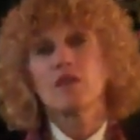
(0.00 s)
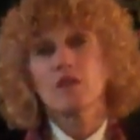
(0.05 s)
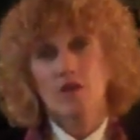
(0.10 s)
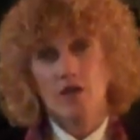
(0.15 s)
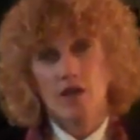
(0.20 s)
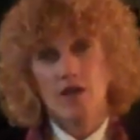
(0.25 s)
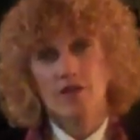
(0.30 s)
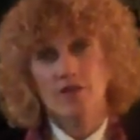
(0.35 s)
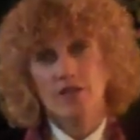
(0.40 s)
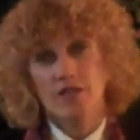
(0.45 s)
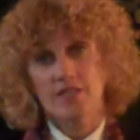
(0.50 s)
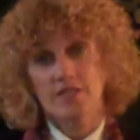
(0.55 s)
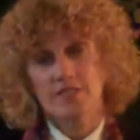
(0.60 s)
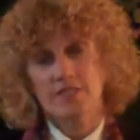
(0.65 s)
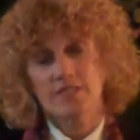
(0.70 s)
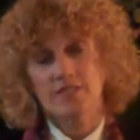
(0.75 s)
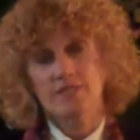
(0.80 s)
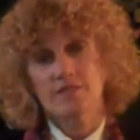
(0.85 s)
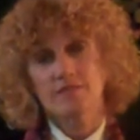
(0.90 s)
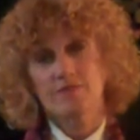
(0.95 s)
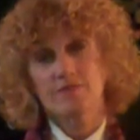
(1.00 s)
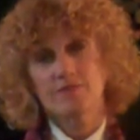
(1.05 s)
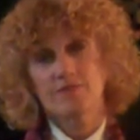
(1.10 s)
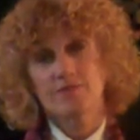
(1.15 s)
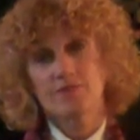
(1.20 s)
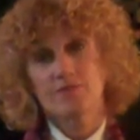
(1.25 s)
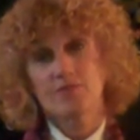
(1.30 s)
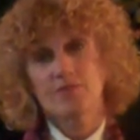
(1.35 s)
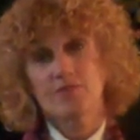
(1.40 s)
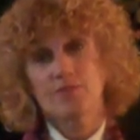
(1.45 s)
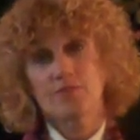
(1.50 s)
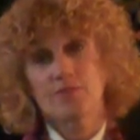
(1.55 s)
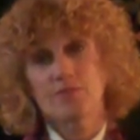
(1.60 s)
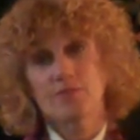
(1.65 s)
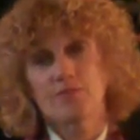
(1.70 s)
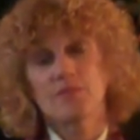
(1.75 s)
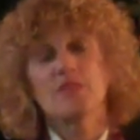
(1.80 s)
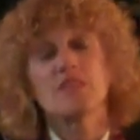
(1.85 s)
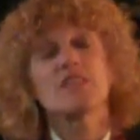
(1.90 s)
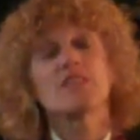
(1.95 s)
All right.
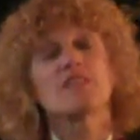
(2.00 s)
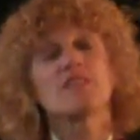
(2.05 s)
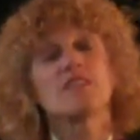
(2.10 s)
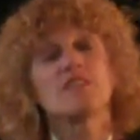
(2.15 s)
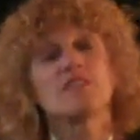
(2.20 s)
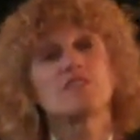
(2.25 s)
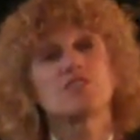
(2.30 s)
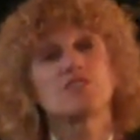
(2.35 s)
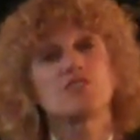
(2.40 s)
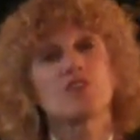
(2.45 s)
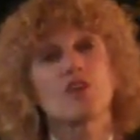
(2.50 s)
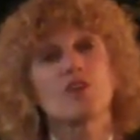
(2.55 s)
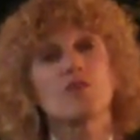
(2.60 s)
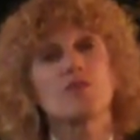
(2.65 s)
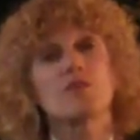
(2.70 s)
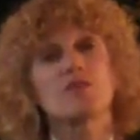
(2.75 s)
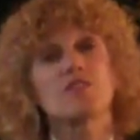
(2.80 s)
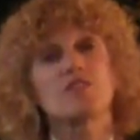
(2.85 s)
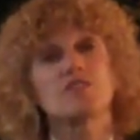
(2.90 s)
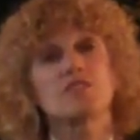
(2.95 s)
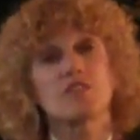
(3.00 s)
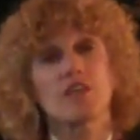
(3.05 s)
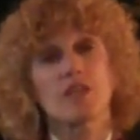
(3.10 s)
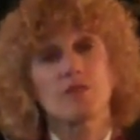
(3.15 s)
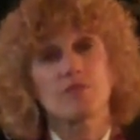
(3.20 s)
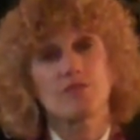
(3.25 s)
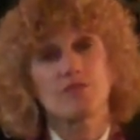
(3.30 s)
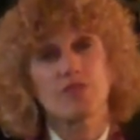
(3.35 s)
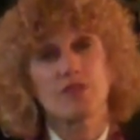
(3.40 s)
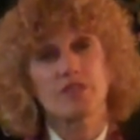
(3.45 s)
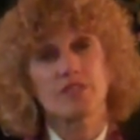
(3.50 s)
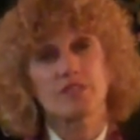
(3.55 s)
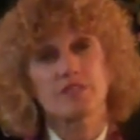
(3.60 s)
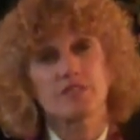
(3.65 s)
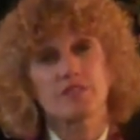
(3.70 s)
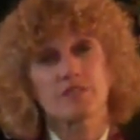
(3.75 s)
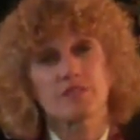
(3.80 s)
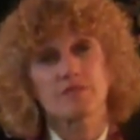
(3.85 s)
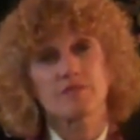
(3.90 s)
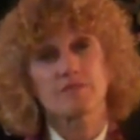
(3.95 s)
Let's start with the setup phrase.
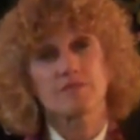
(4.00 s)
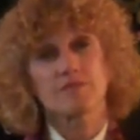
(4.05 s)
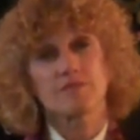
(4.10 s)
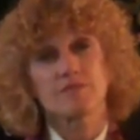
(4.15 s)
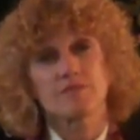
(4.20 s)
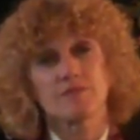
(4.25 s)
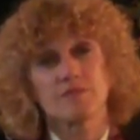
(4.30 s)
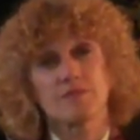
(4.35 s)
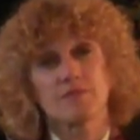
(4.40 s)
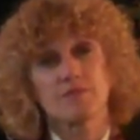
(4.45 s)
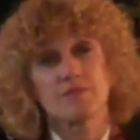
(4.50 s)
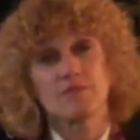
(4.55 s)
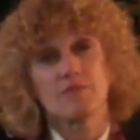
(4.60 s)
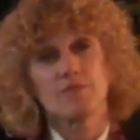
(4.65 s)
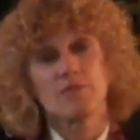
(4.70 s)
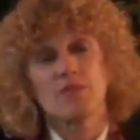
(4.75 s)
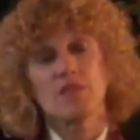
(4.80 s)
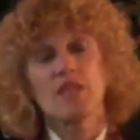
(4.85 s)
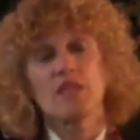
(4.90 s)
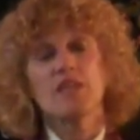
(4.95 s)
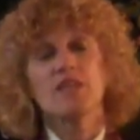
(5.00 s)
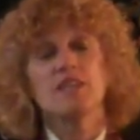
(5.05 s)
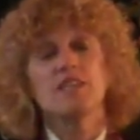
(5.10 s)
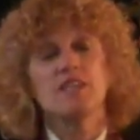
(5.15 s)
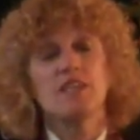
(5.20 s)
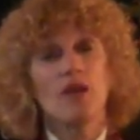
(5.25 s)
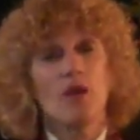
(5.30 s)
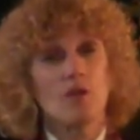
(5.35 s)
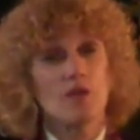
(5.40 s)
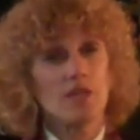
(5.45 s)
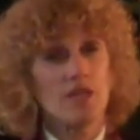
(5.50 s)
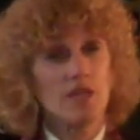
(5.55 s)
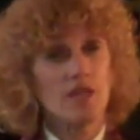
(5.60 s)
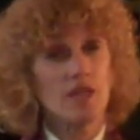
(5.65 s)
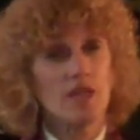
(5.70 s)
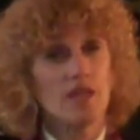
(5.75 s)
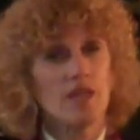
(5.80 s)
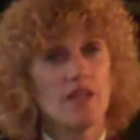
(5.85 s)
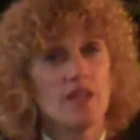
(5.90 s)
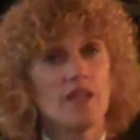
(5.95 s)
Now
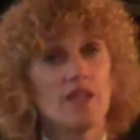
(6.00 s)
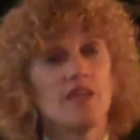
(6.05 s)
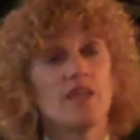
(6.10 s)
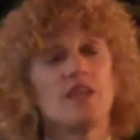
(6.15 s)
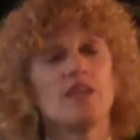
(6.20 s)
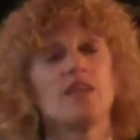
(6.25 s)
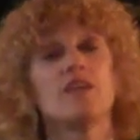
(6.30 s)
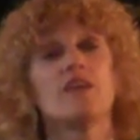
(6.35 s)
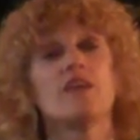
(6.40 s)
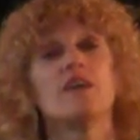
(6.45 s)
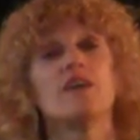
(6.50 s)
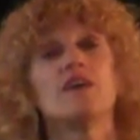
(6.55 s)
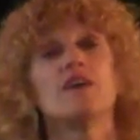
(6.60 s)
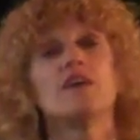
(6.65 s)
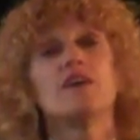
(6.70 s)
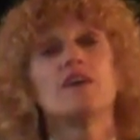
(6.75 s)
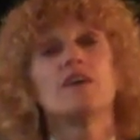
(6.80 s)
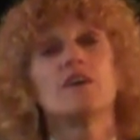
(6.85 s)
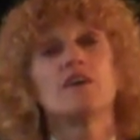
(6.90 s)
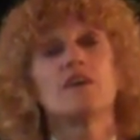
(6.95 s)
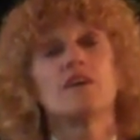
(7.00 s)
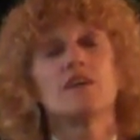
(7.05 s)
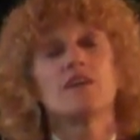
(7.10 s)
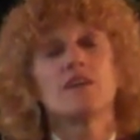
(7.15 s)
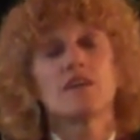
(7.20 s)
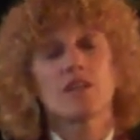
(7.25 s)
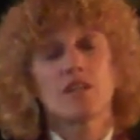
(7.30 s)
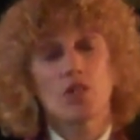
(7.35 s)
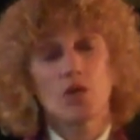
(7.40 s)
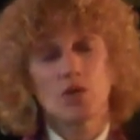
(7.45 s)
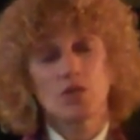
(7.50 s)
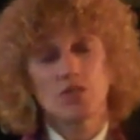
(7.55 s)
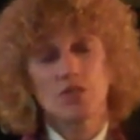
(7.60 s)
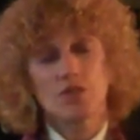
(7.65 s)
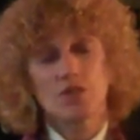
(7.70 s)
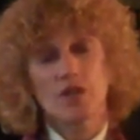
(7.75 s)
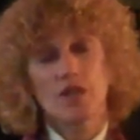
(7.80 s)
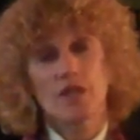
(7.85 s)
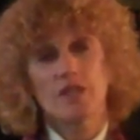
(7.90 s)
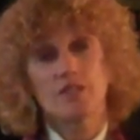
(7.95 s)
again, close
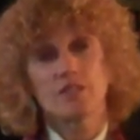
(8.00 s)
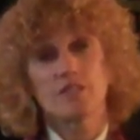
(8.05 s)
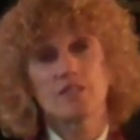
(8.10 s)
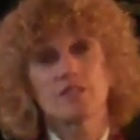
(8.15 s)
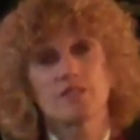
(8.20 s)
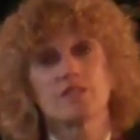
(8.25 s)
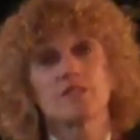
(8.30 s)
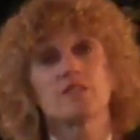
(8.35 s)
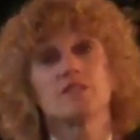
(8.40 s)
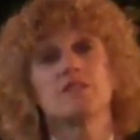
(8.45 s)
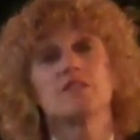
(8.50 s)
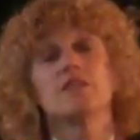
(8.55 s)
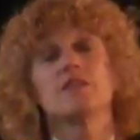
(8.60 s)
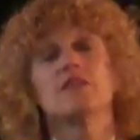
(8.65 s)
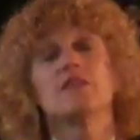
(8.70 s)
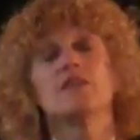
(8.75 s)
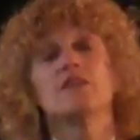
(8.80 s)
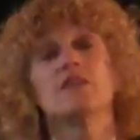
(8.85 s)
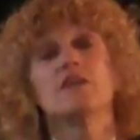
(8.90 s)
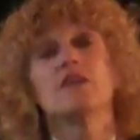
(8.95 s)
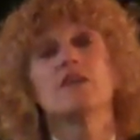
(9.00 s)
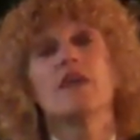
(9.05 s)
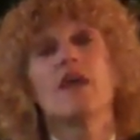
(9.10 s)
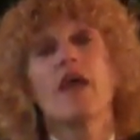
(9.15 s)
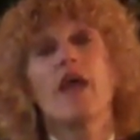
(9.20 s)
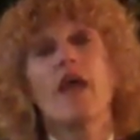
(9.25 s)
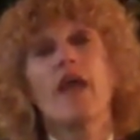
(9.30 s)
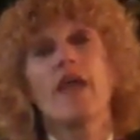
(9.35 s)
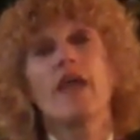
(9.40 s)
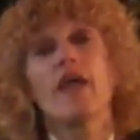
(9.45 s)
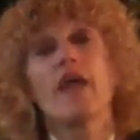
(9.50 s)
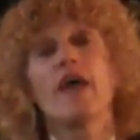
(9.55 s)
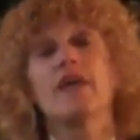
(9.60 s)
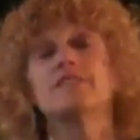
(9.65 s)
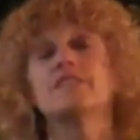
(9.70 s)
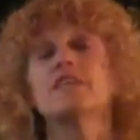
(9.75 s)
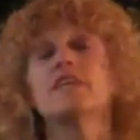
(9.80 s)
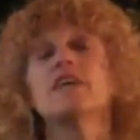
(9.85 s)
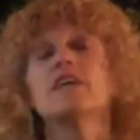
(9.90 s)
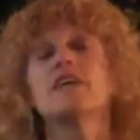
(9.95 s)
your eyes
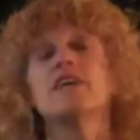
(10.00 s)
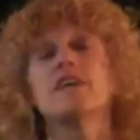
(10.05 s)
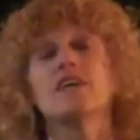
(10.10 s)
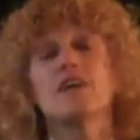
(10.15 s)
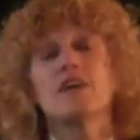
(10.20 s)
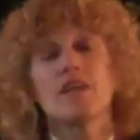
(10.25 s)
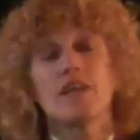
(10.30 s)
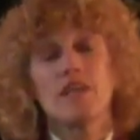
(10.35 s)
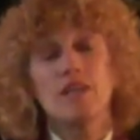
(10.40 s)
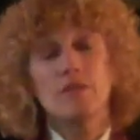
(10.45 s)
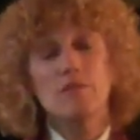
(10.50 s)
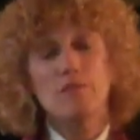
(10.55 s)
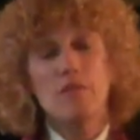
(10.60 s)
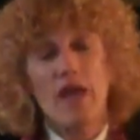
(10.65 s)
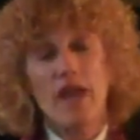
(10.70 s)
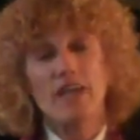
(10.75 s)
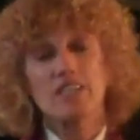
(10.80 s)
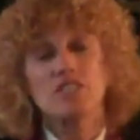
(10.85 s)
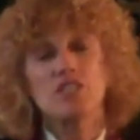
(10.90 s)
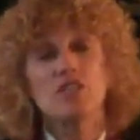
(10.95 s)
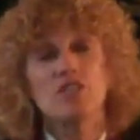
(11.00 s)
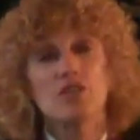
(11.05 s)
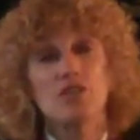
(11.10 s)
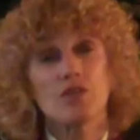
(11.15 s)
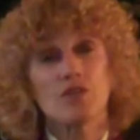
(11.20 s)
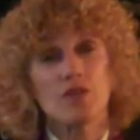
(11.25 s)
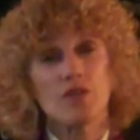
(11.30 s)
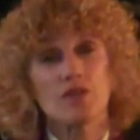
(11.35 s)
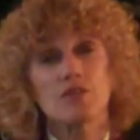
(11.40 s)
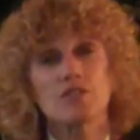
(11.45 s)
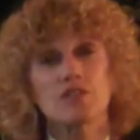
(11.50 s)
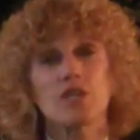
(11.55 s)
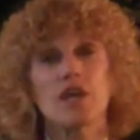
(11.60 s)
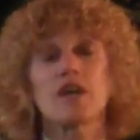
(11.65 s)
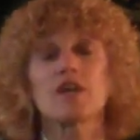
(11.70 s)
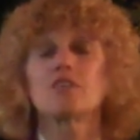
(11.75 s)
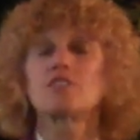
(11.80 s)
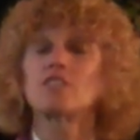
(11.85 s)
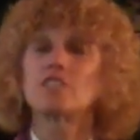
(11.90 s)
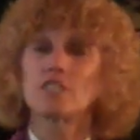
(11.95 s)
and imagine that your inner
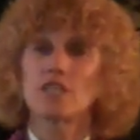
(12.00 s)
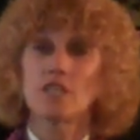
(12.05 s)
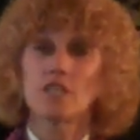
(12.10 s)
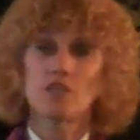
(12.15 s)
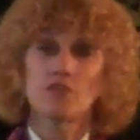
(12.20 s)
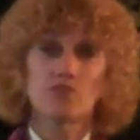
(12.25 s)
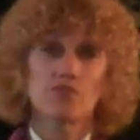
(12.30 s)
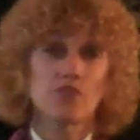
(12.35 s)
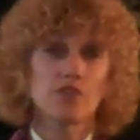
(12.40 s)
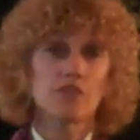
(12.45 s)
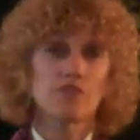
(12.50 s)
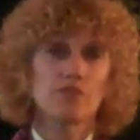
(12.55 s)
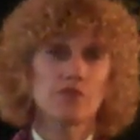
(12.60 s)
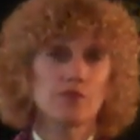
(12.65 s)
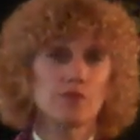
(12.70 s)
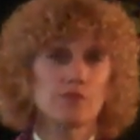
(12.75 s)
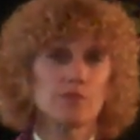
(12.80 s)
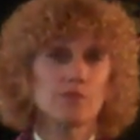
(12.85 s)
child is sitting in front of you.